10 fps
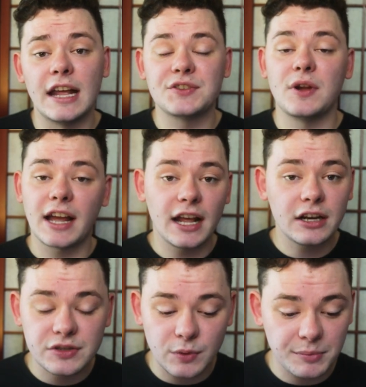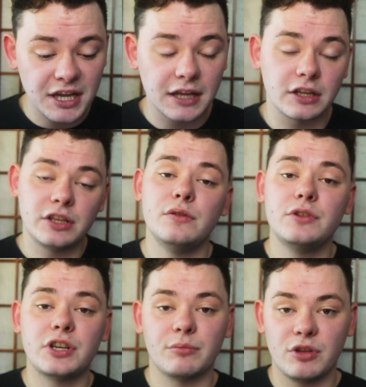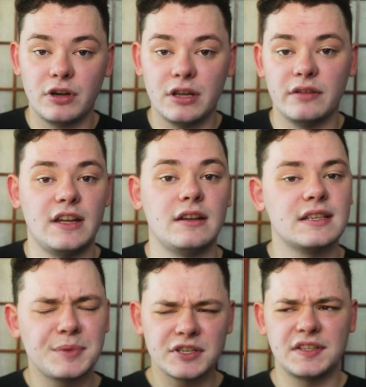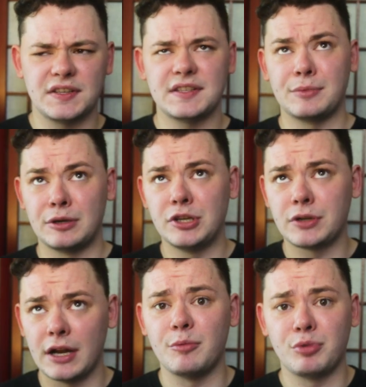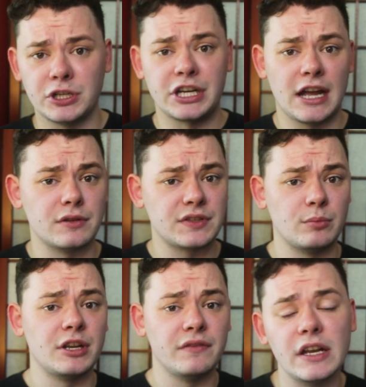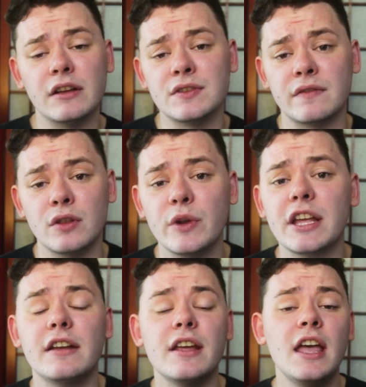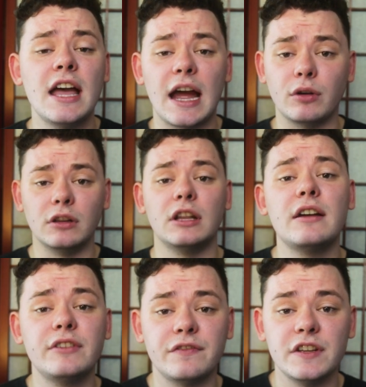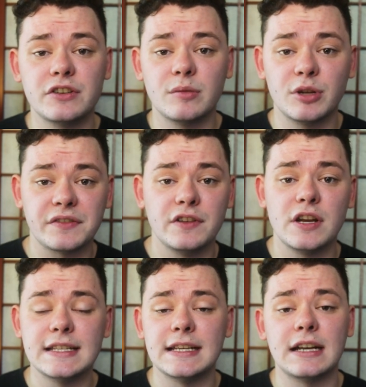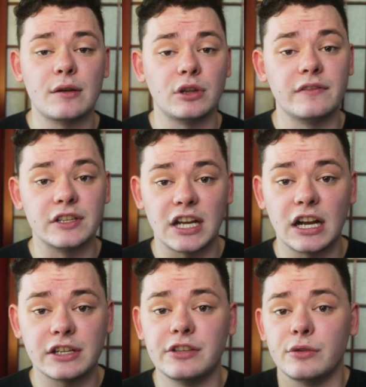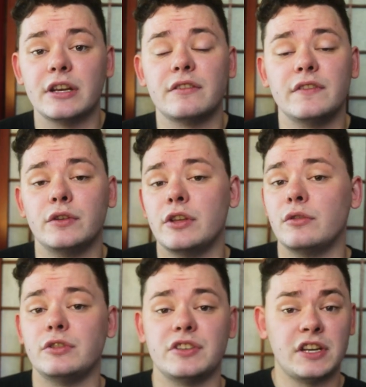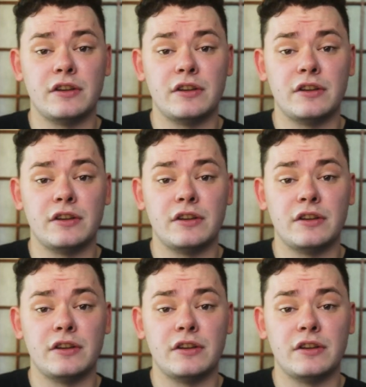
And so I kind of just want to make it a huge community event, especially since I'm going to be trying to push out so many videos over the weekend. I would love to feature a bunch of you guys in it. I would love to talk to you, interview you, just